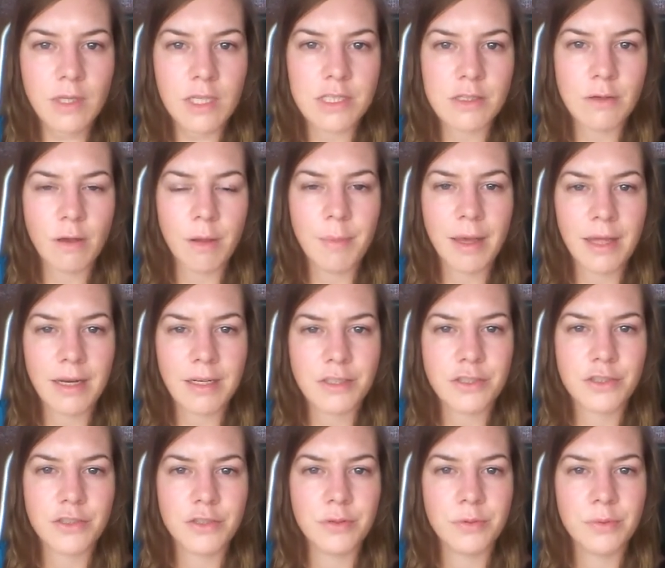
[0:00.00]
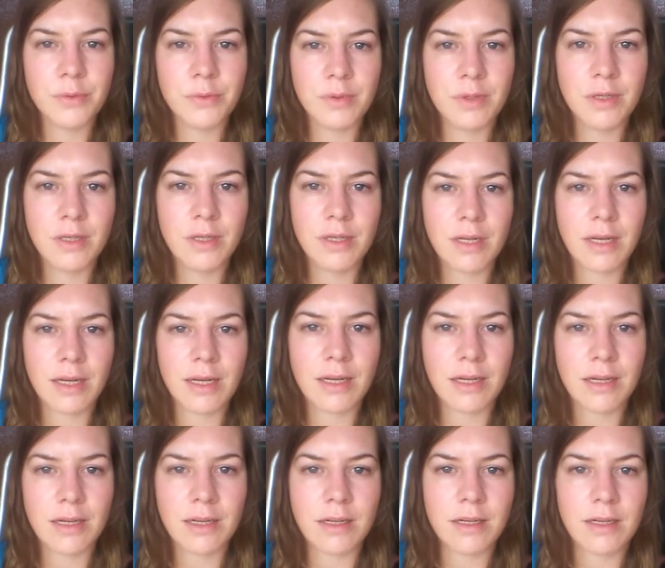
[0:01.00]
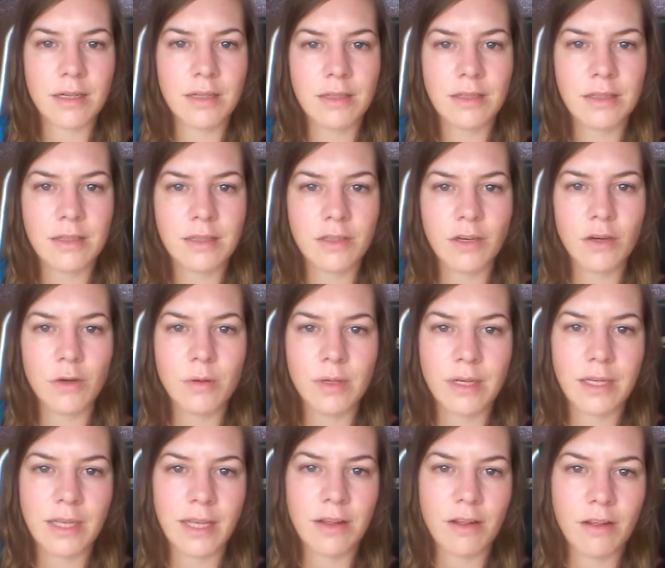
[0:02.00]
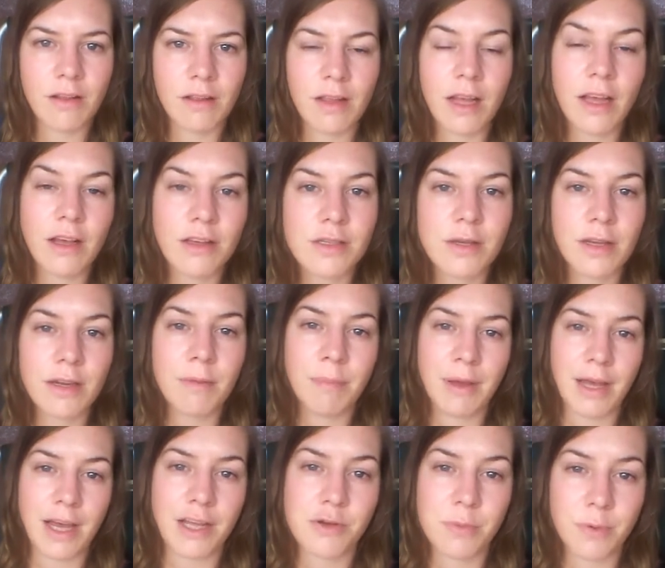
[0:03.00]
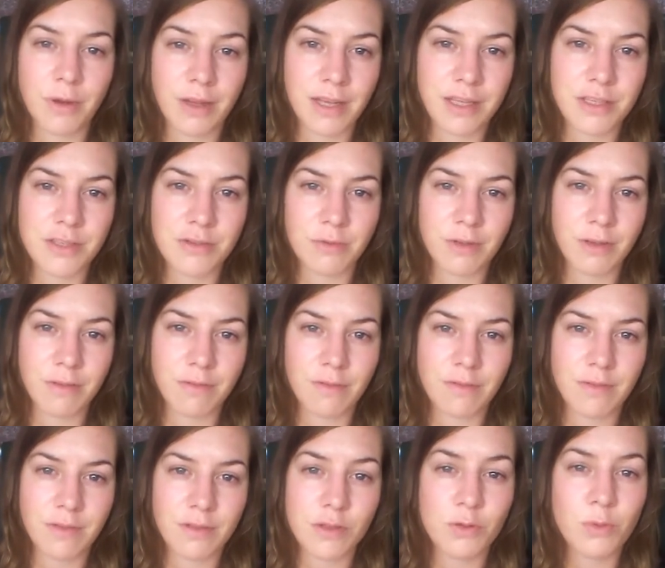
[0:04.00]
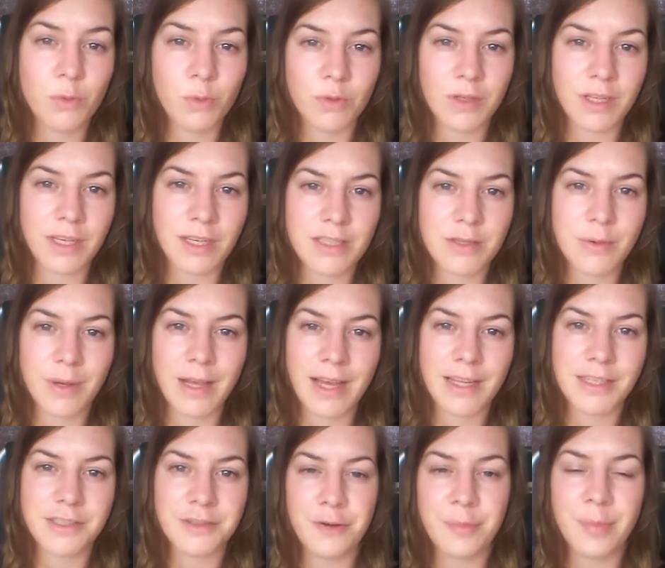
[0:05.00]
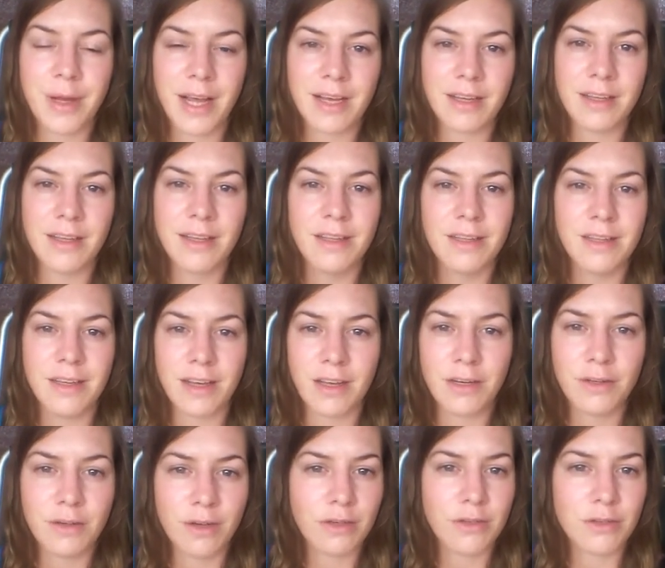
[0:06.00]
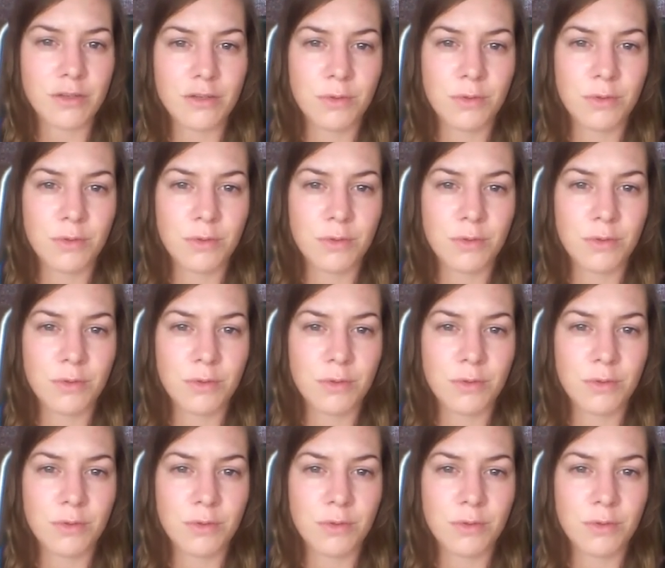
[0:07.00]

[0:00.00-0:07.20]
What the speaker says: so I managed to go and get all. I also had a patchwork history of schooling, so I had to go back. I had gone to